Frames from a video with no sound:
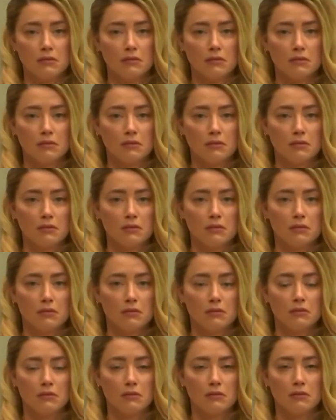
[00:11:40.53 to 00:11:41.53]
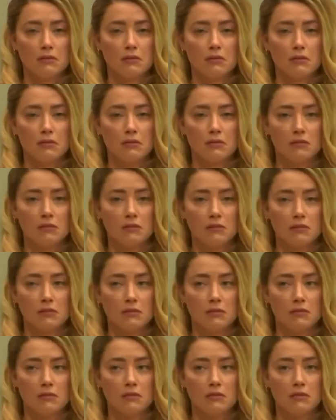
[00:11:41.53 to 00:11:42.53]

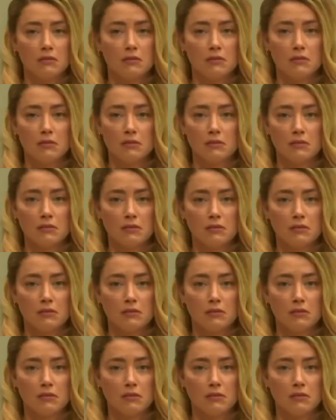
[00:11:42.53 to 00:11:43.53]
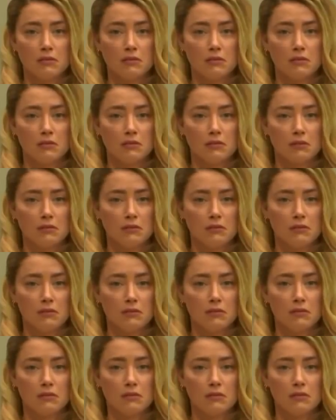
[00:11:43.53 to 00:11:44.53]

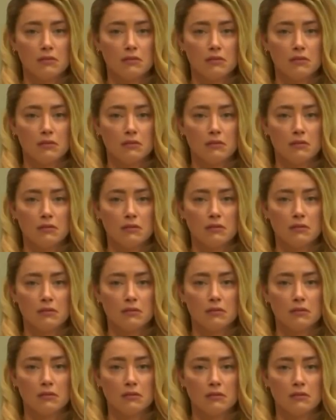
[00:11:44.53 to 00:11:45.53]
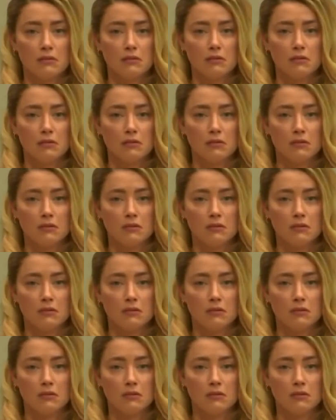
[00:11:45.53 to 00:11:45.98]
The person shown says nothing.